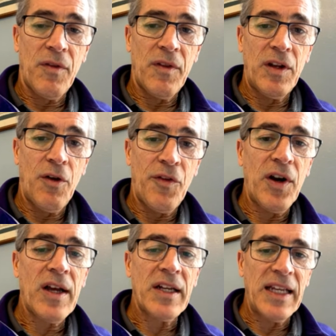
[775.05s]
you know, they're
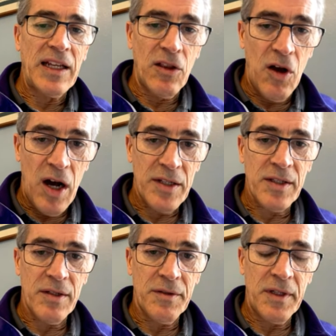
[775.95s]
not going to get
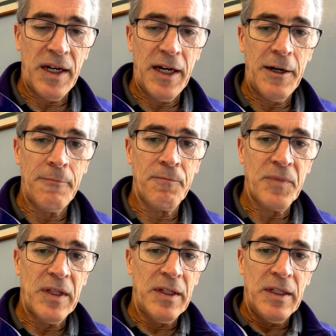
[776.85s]
lost
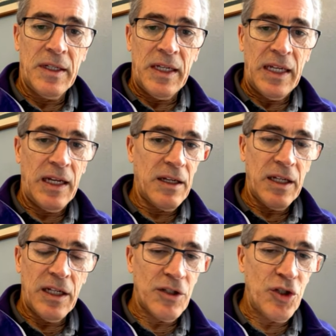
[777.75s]
in
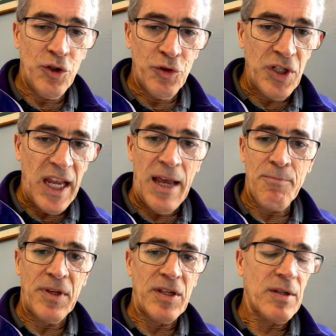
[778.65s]
a huge
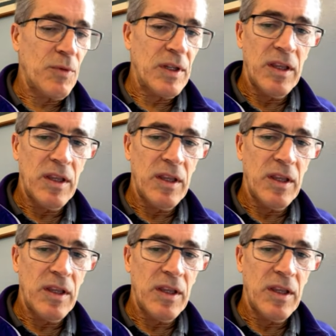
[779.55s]
campus with